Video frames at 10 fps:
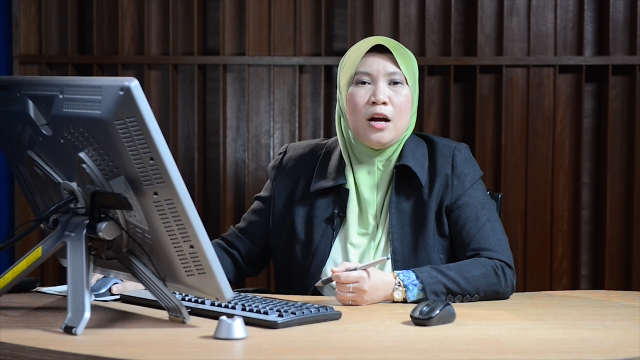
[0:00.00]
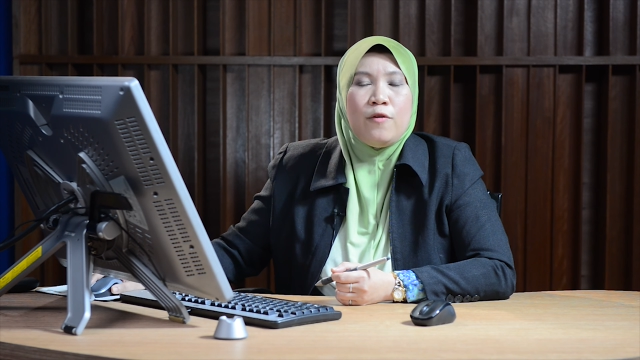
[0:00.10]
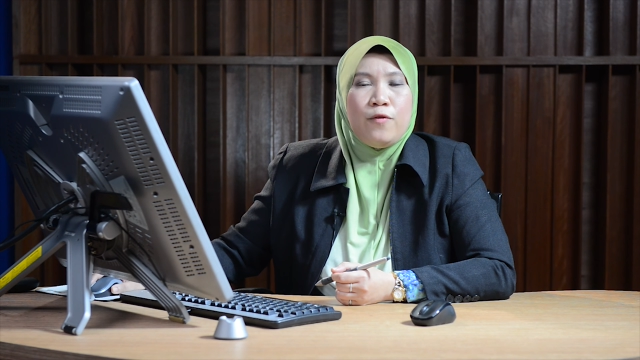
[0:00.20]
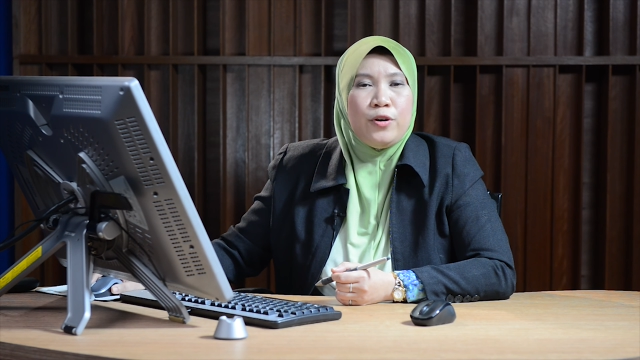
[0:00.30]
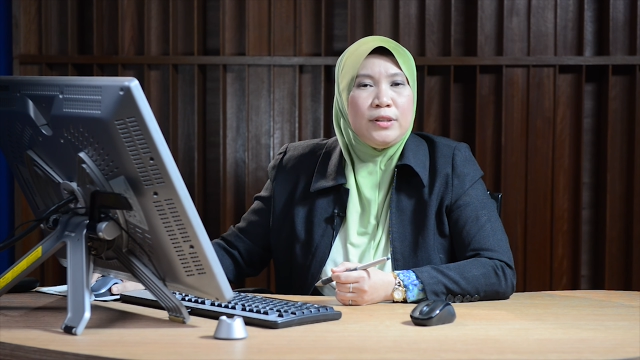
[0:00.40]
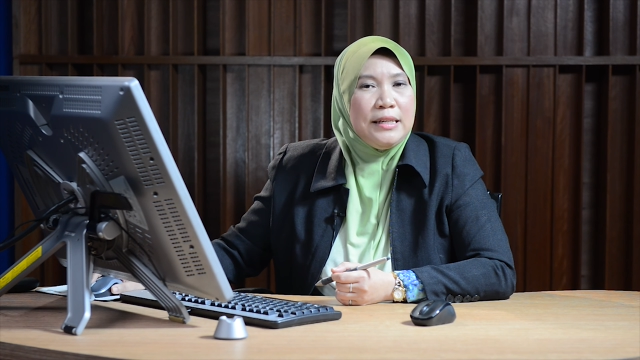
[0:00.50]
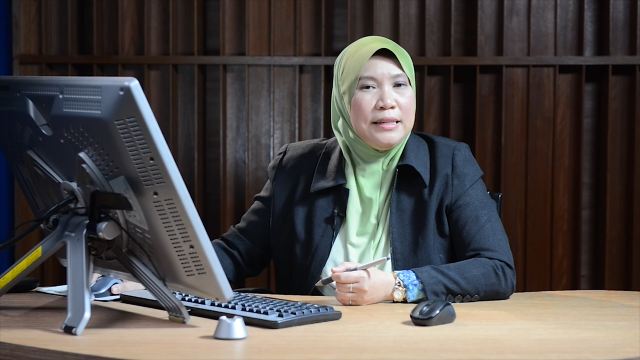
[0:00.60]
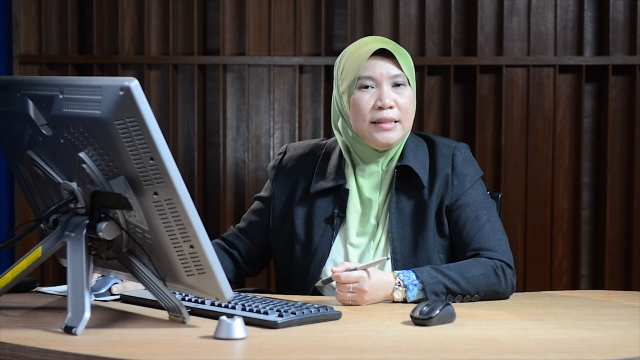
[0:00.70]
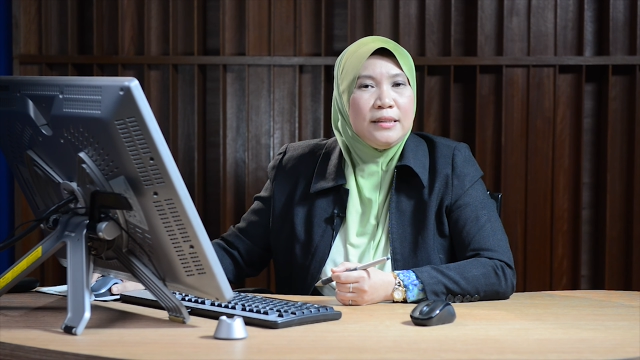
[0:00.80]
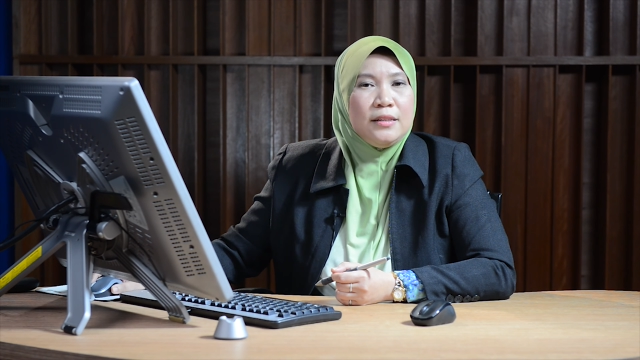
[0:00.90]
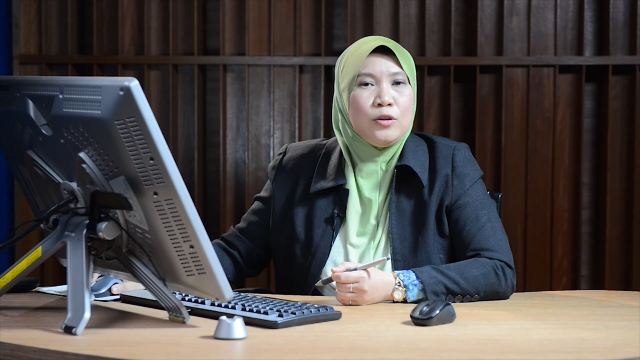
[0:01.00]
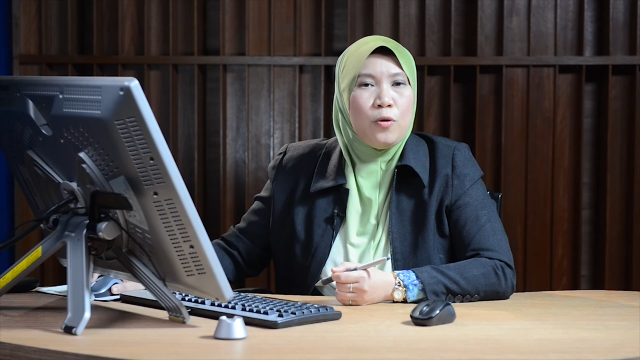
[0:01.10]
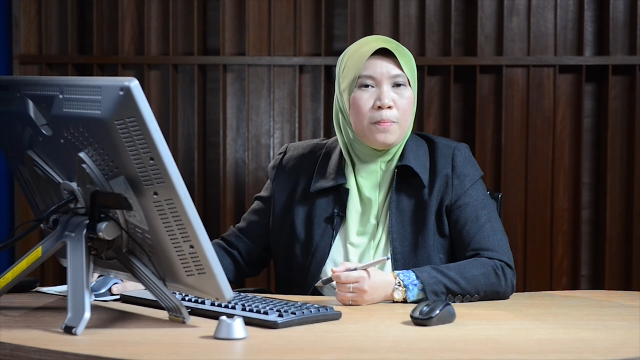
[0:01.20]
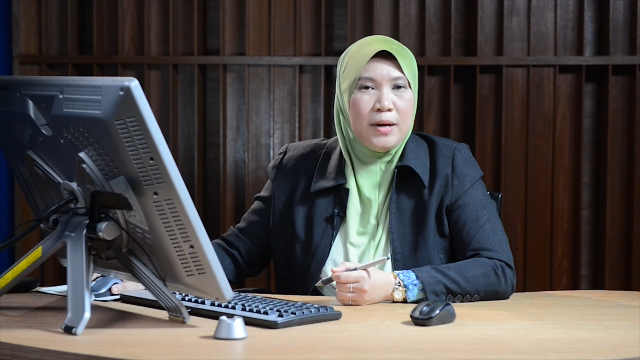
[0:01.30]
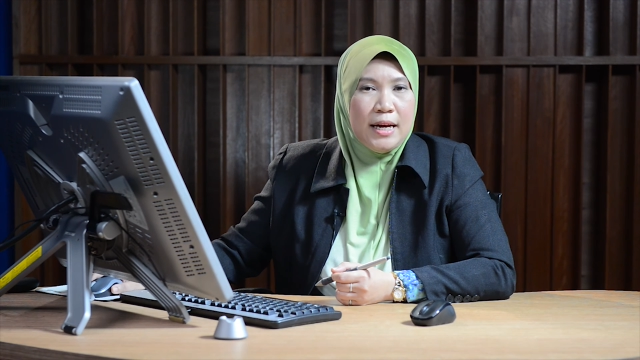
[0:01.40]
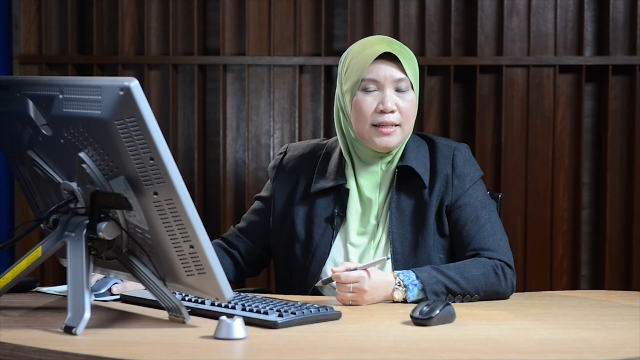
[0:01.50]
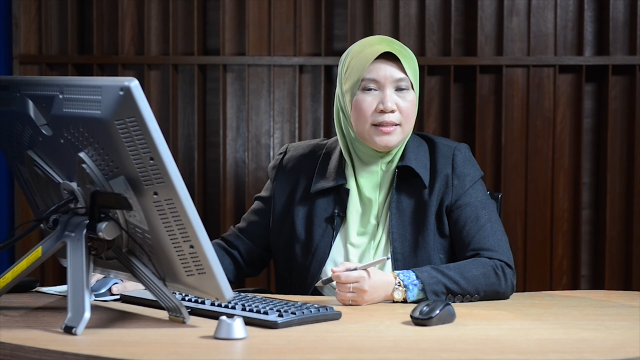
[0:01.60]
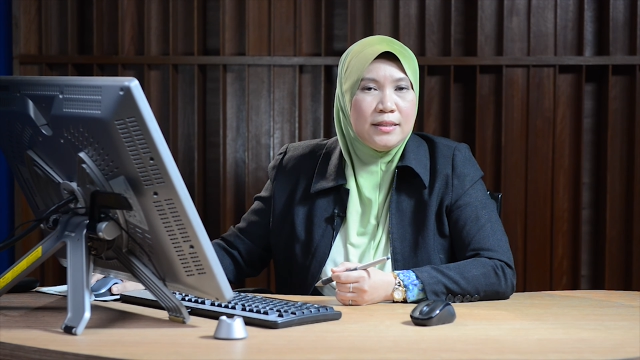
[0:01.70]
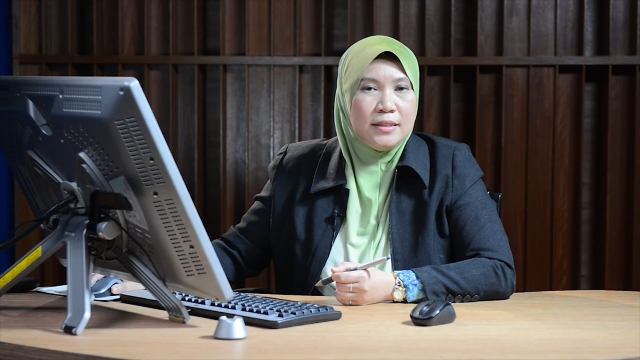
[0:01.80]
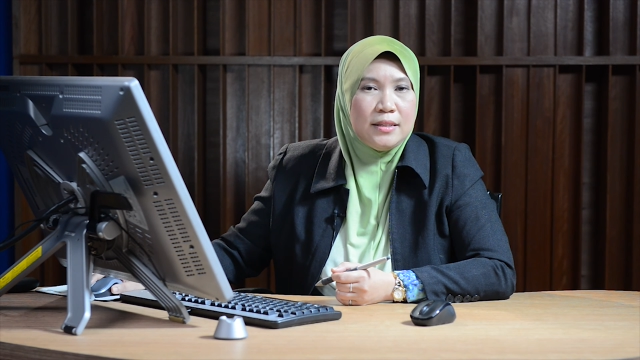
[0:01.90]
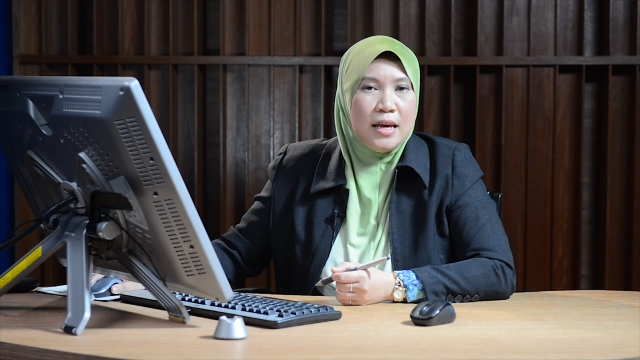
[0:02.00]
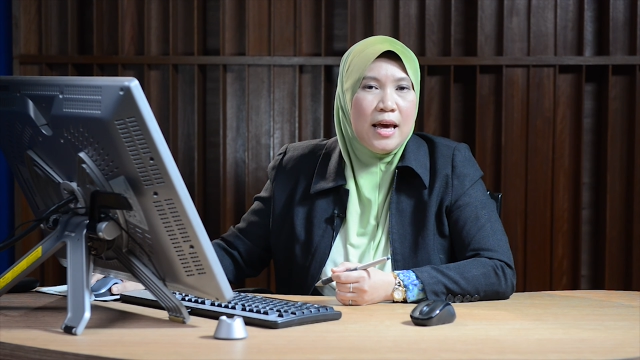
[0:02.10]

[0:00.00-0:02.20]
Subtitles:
for the legal compliance